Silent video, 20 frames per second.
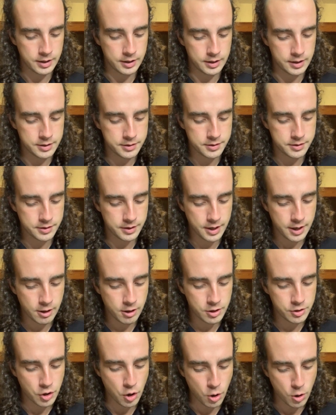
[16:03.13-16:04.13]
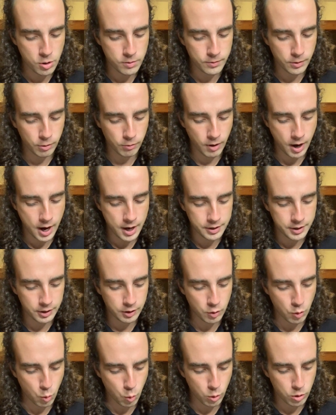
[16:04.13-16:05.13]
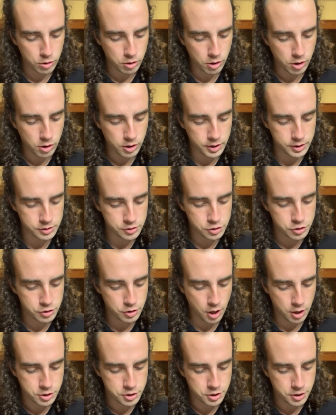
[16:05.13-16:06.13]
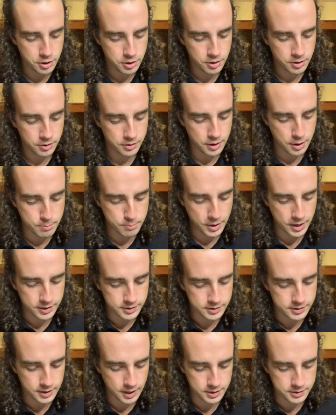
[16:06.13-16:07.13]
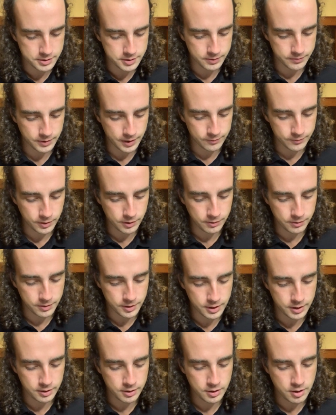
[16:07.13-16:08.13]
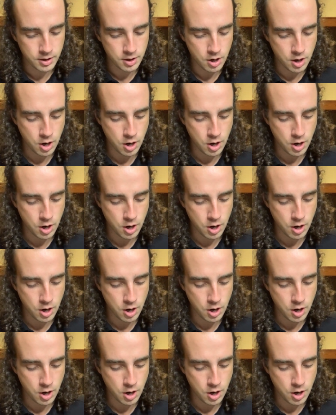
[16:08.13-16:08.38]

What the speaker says: Is there an overriding order and structure that makes sense of everything?